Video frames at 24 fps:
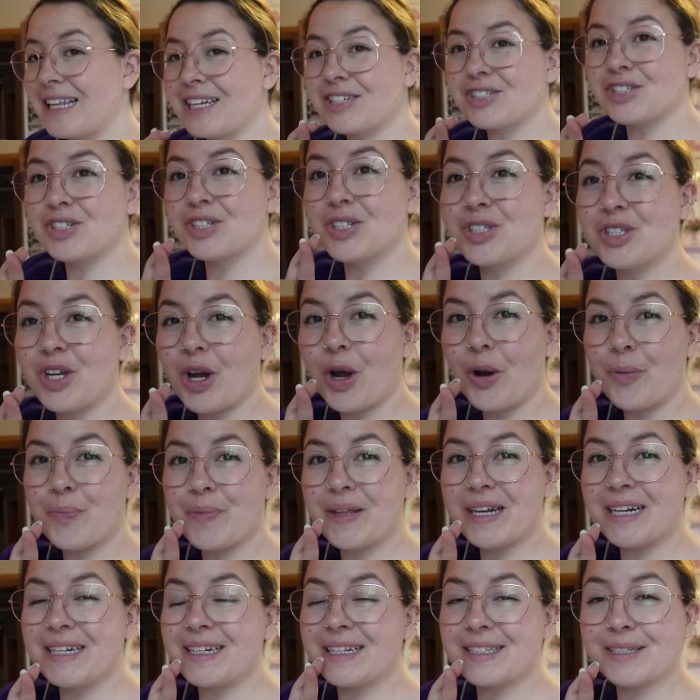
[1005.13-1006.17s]
Let's just hope
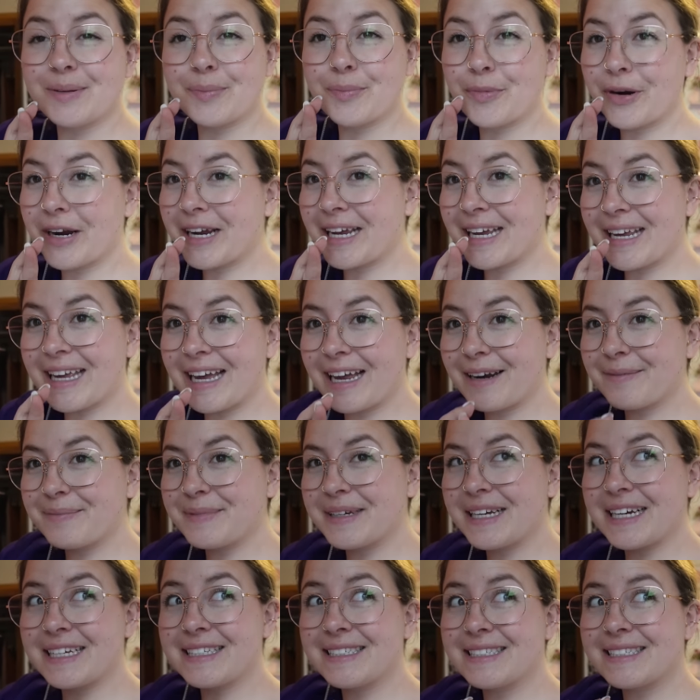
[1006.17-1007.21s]
that it doesn't break again
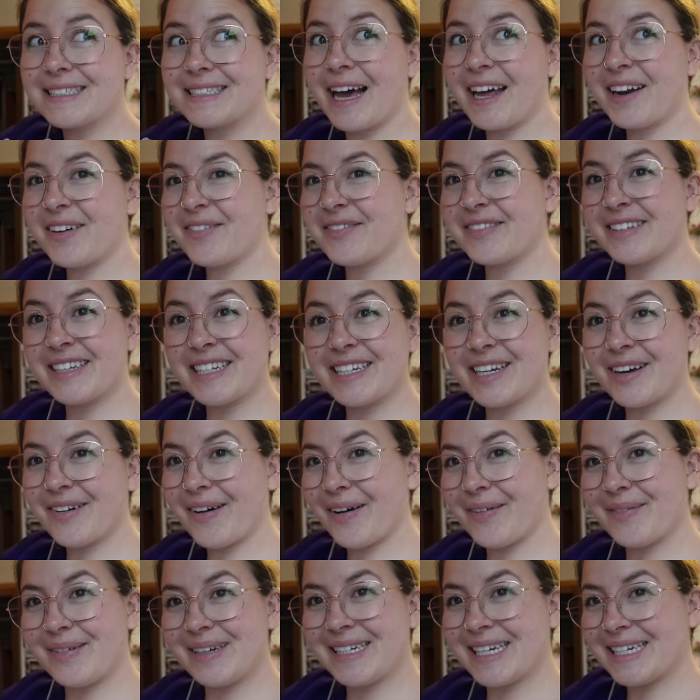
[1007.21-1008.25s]
because I don't really know
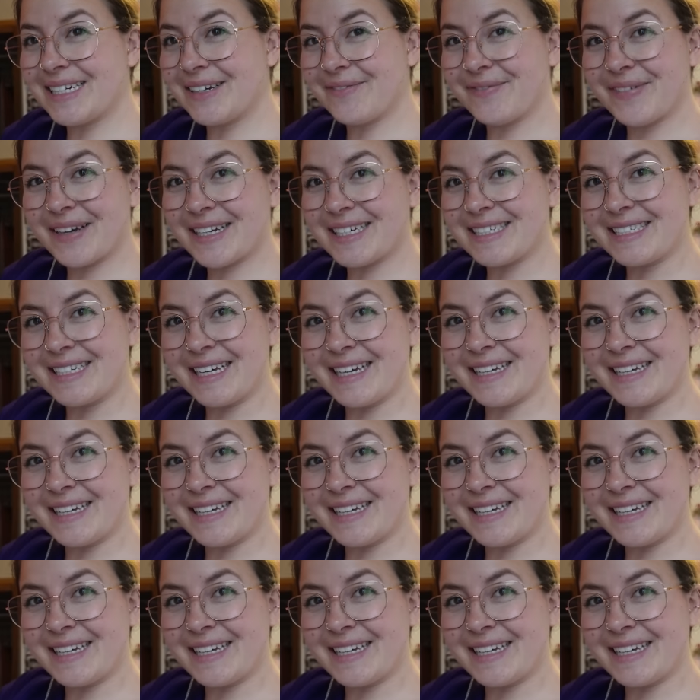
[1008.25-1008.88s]
what we did to fix